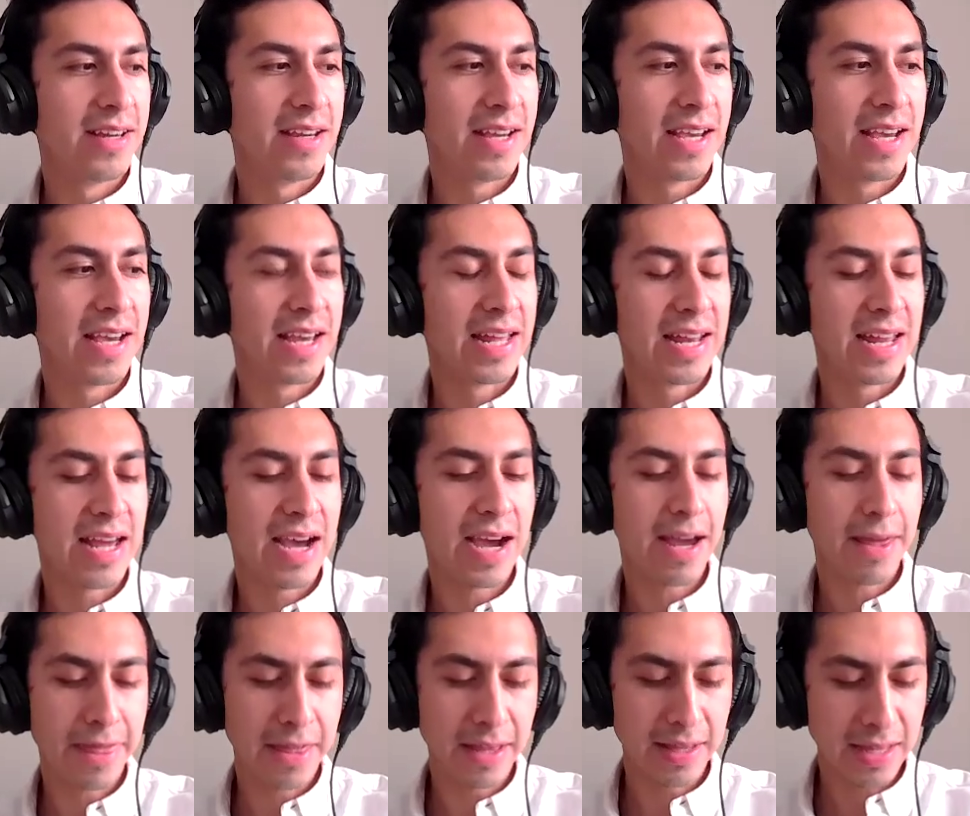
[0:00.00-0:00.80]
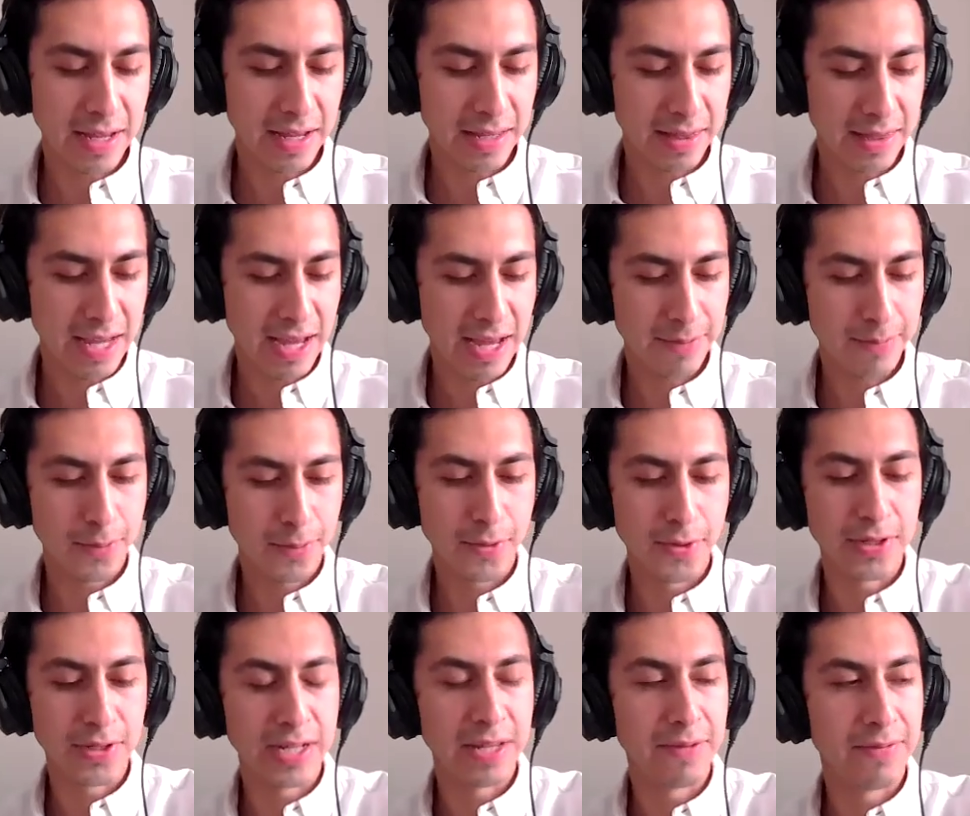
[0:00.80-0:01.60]
And I think at that
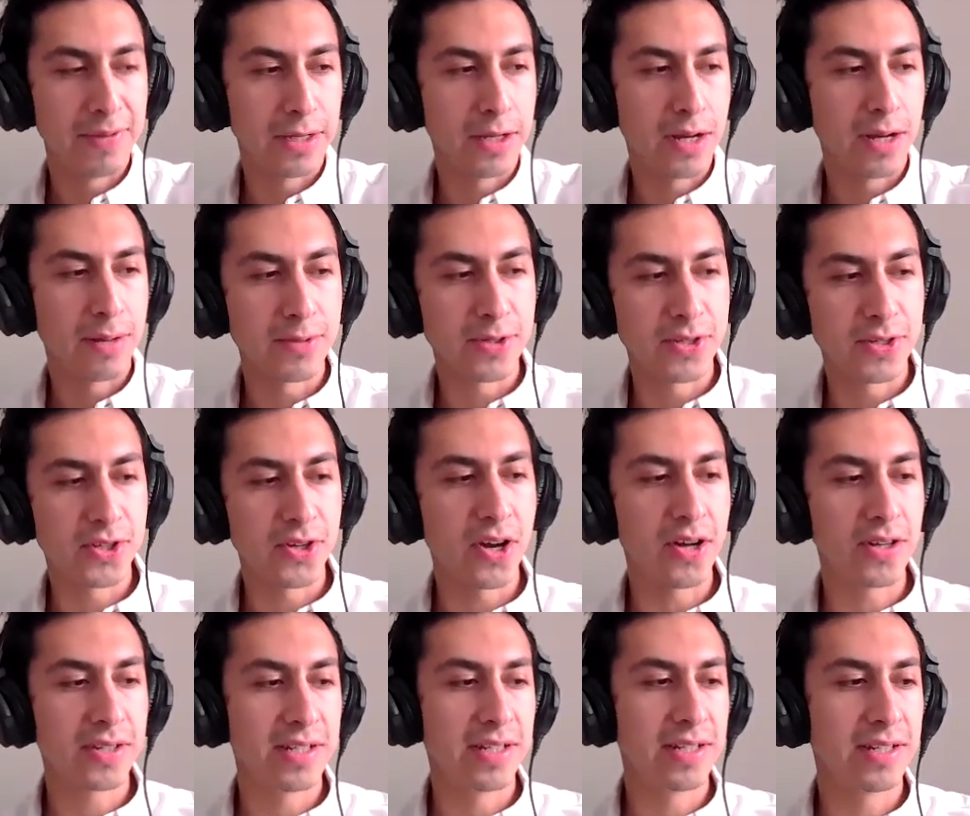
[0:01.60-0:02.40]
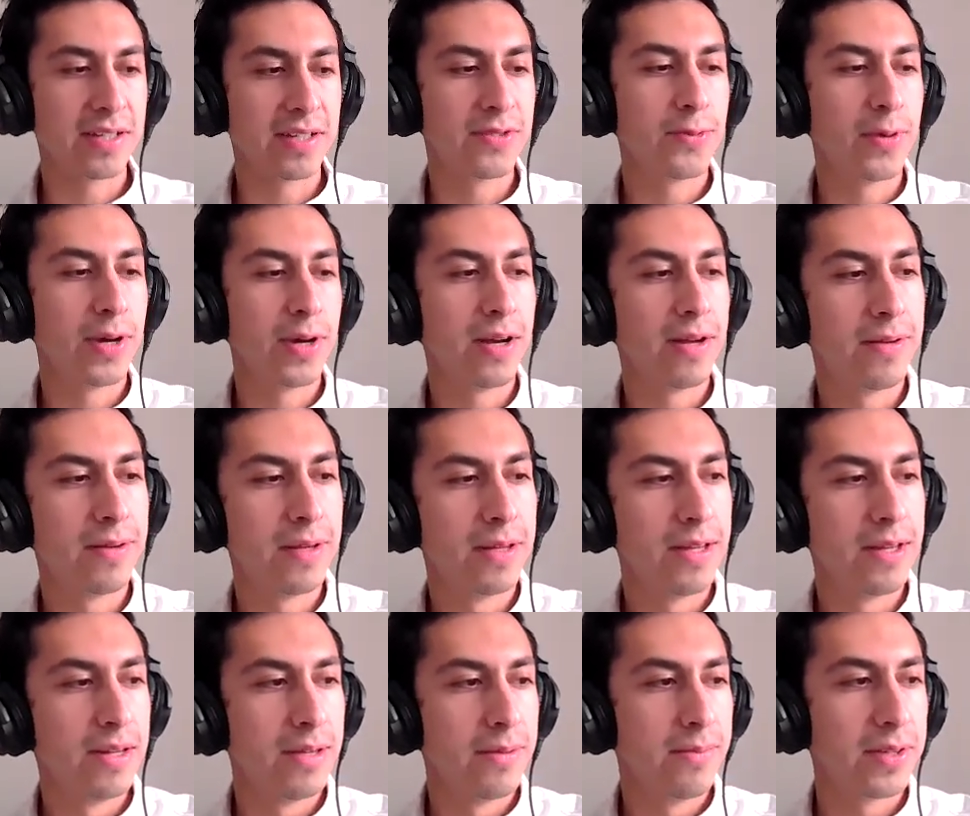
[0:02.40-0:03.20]
point it becomes toxic as
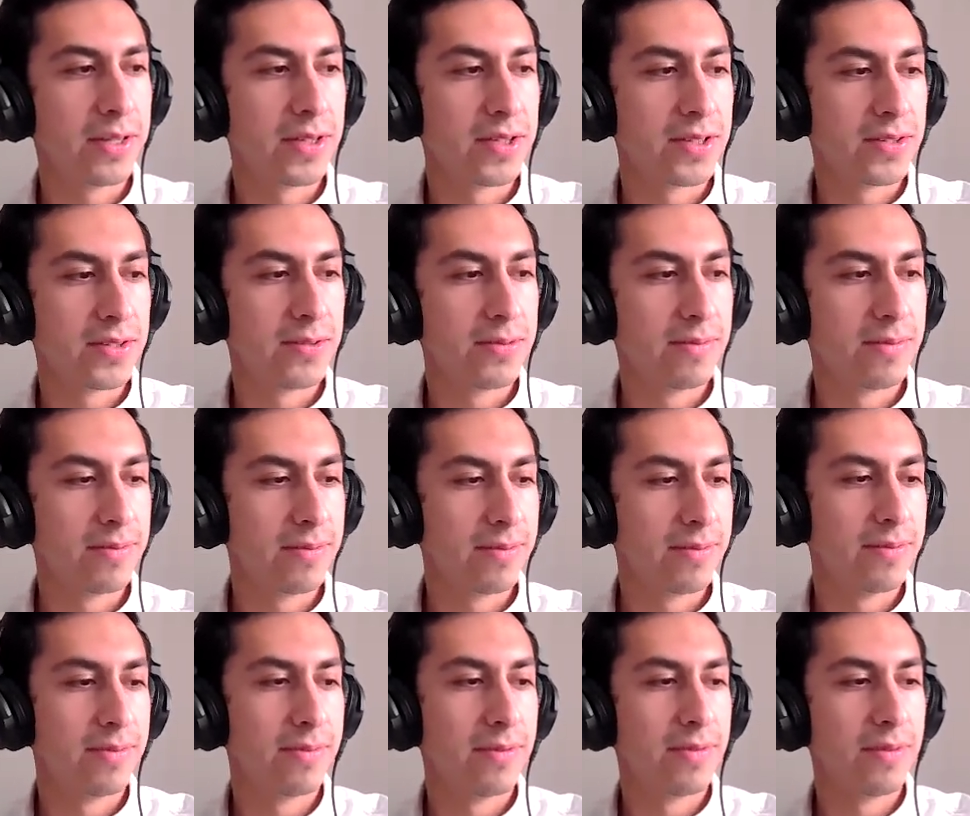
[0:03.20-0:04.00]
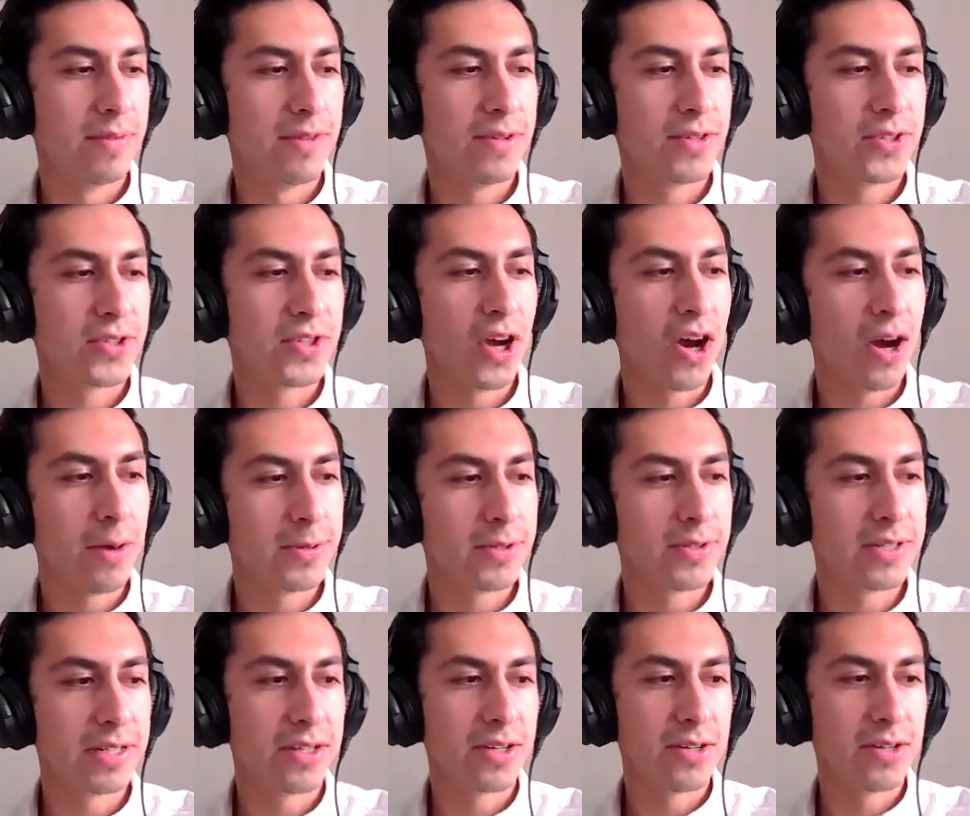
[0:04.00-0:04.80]
well, because there's
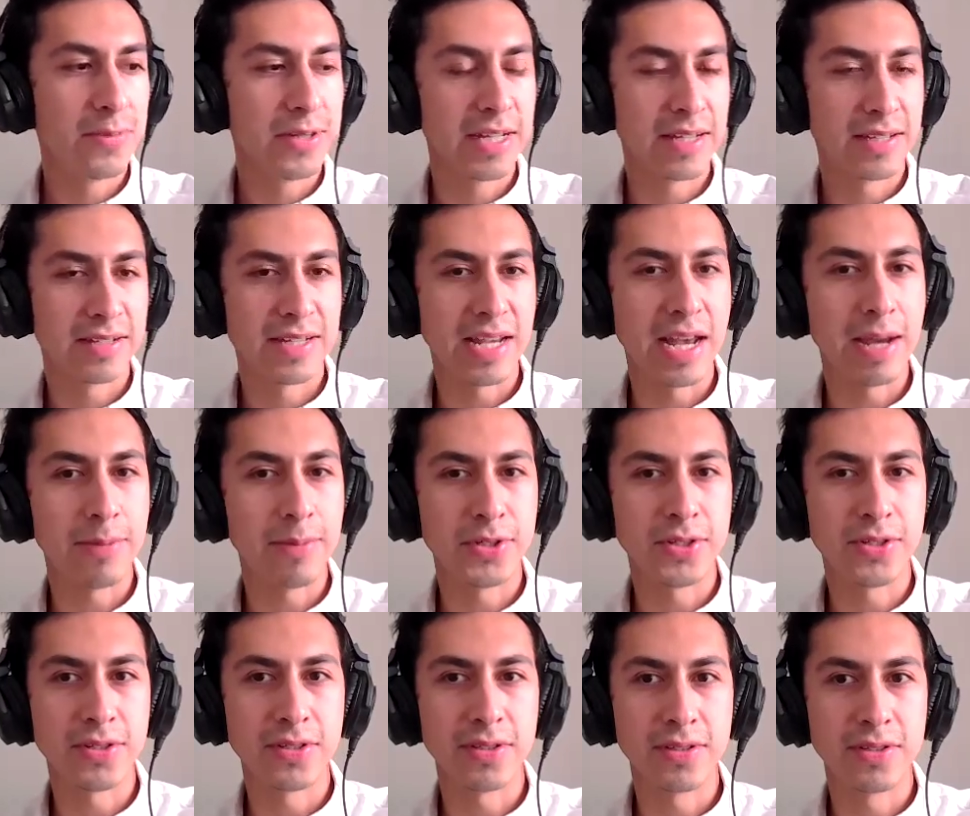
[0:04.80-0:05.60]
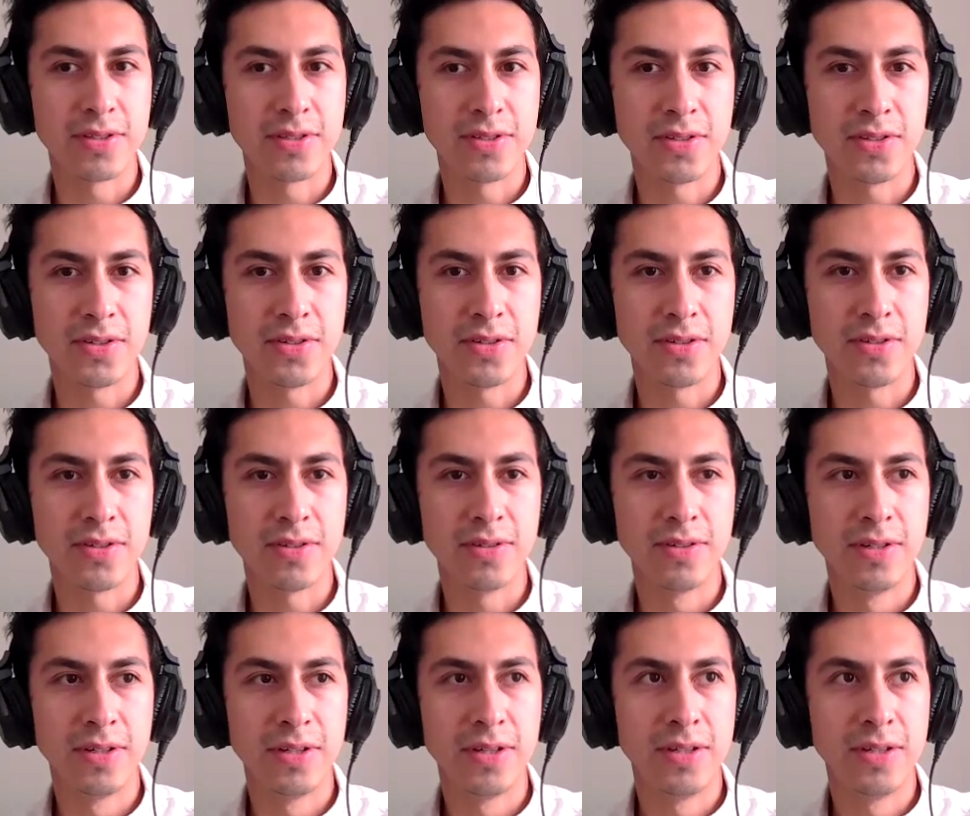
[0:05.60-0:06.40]
obviously going to be exceptions to